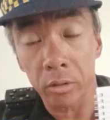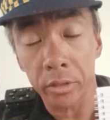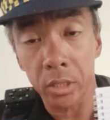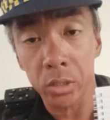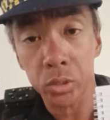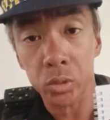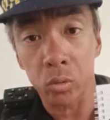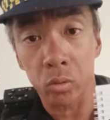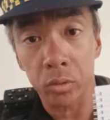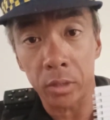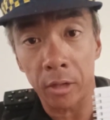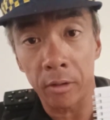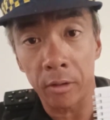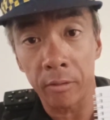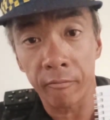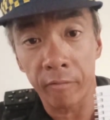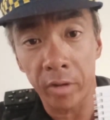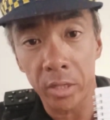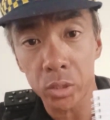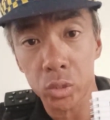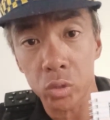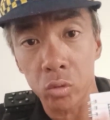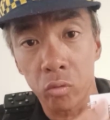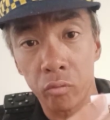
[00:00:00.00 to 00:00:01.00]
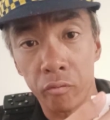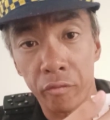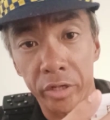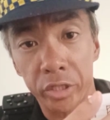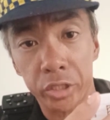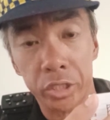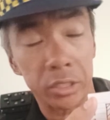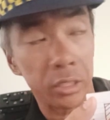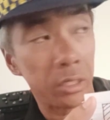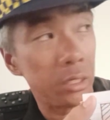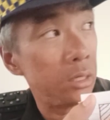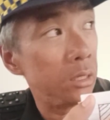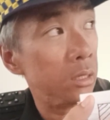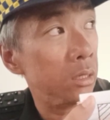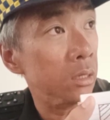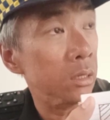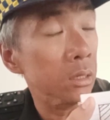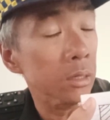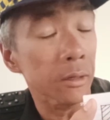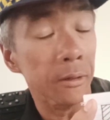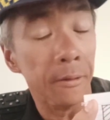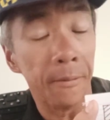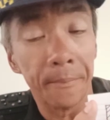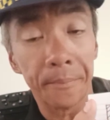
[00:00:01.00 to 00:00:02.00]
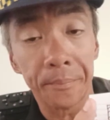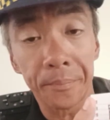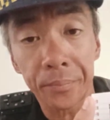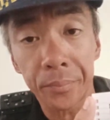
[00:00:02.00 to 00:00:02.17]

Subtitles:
okay, slow down. Once you reach the